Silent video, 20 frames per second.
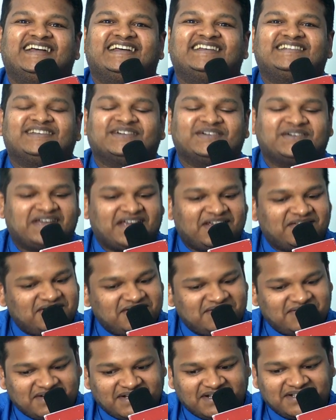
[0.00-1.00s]
So K.
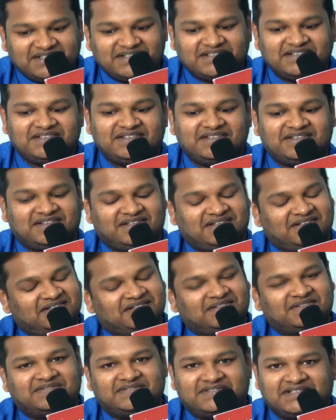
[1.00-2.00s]

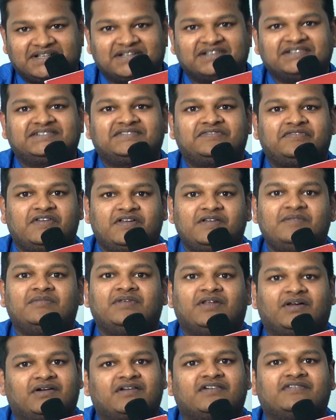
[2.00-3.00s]
Vishwanathan sir's
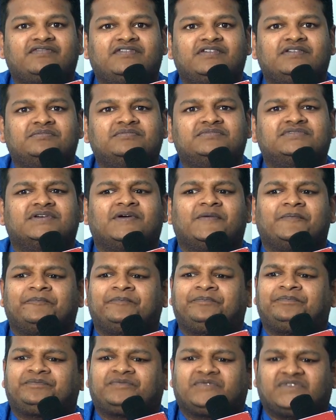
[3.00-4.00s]
film, lot of films,
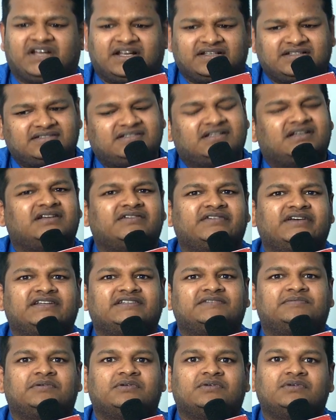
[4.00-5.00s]
Raja sir have
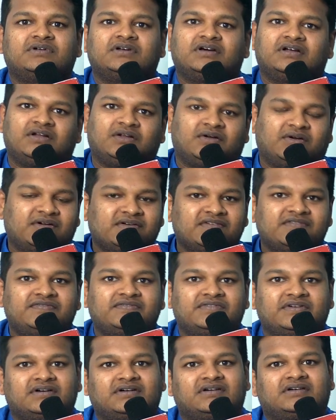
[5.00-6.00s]
explored a lot of
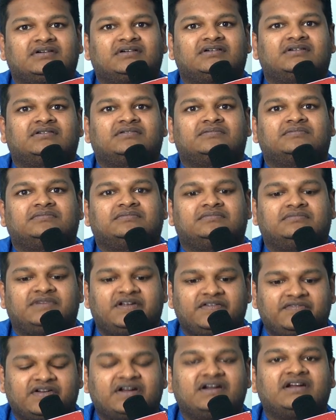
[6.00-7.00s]

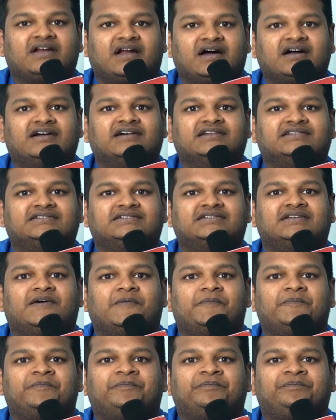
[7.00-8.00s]
different ragas,
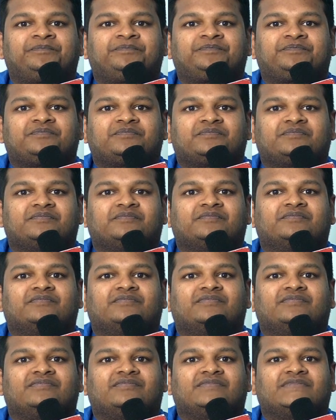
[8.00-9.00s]

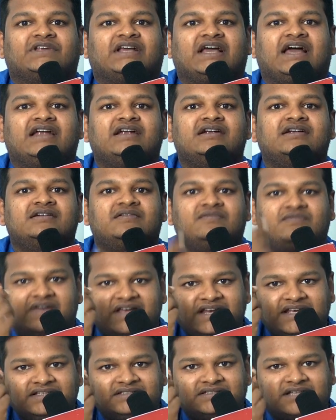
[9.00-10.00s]
and
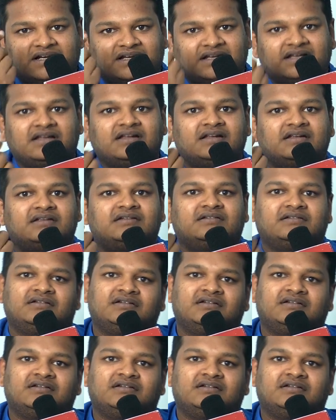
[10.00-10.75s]
very subtle